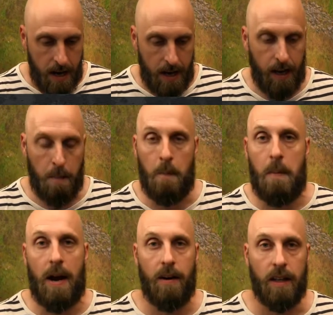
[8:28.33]

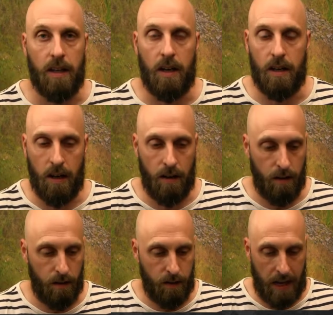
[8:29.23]
preparing
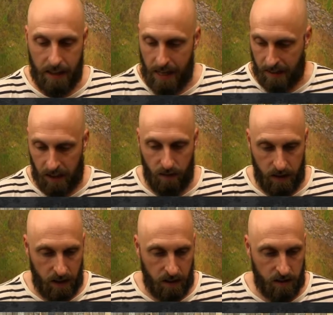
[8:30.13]
their daily
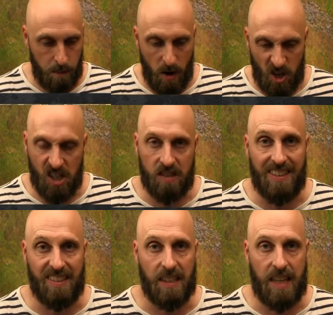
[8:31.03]
activities, merchants,
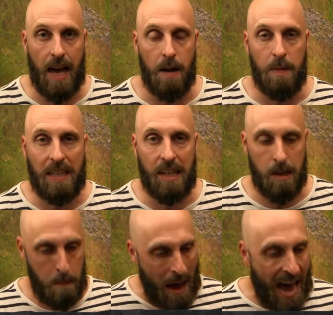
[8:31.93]
things like that, begin to
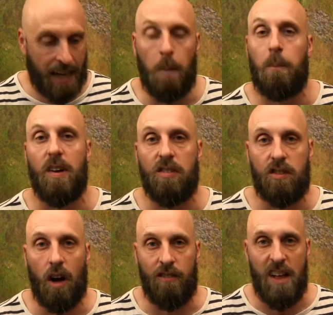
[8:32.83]
pack up their
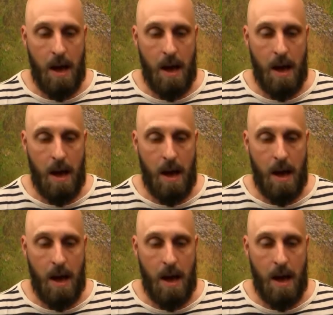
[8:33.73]
stuff,